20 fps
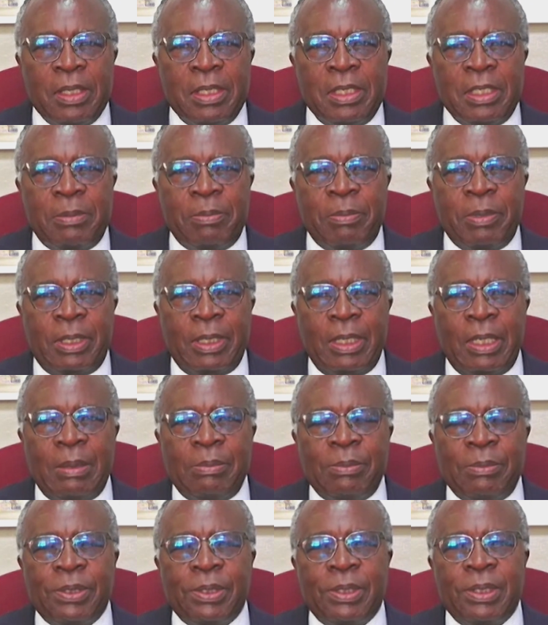it
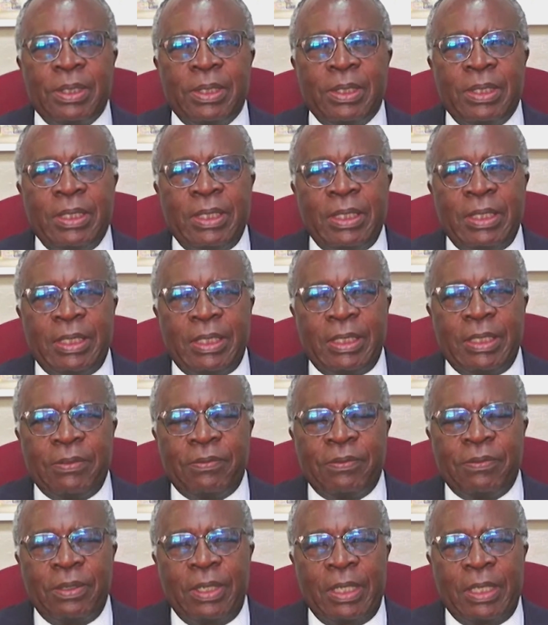becomes easy
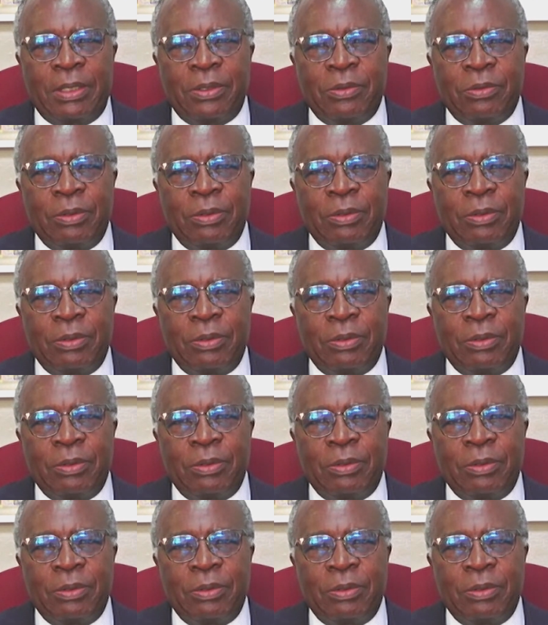for us